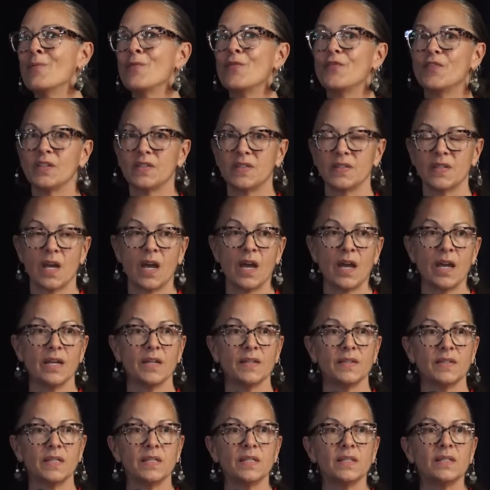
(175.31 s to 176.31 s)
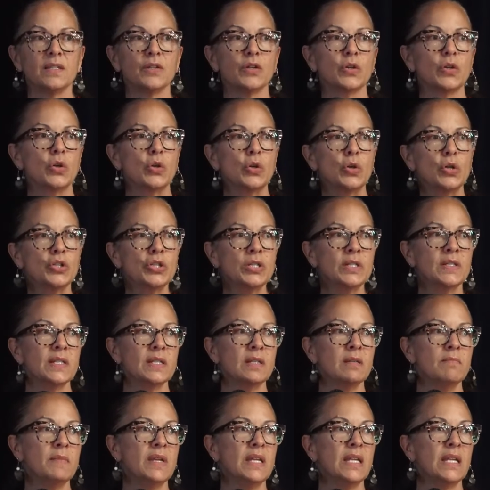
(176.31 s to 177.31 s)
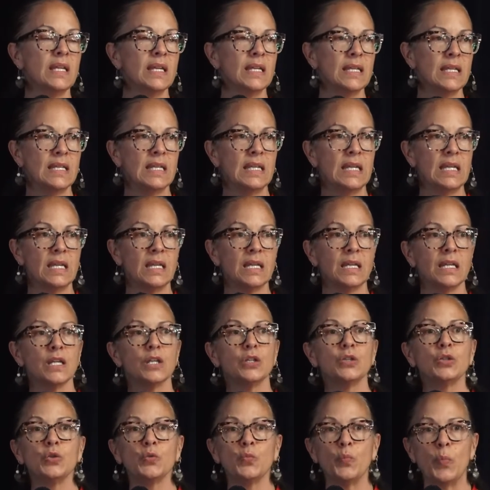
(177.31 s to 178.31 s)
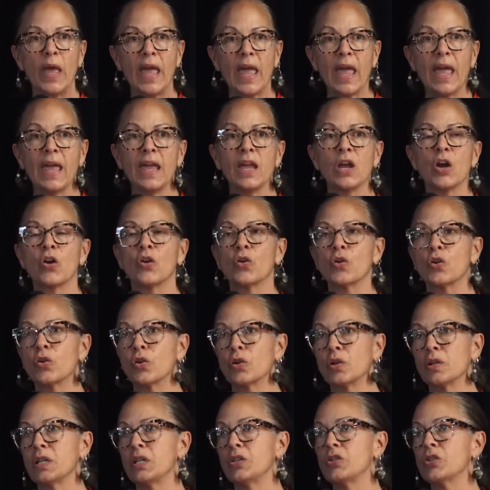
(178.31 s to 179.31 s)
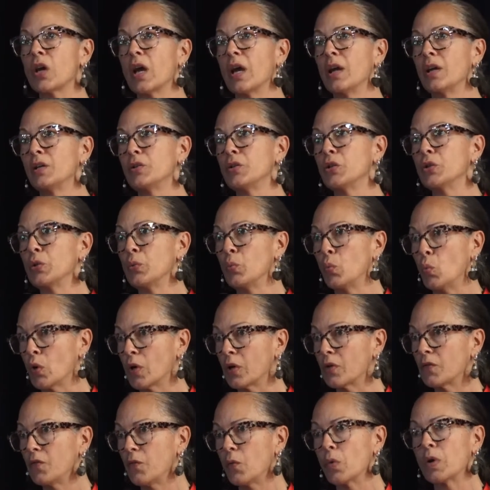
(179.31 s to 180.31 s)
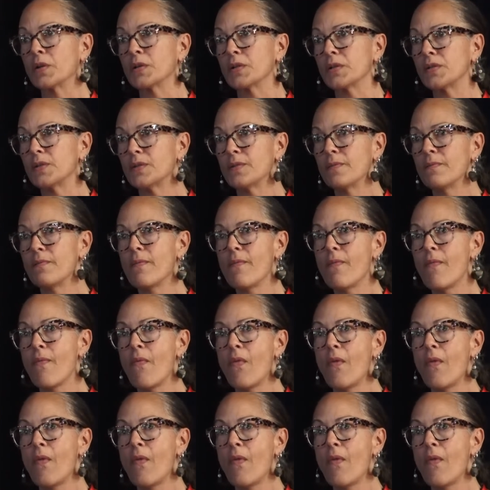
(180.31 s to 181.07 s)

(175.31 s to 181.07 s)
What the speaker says: emphasize, is the urgent, immediate need to pay our early childhood workforce.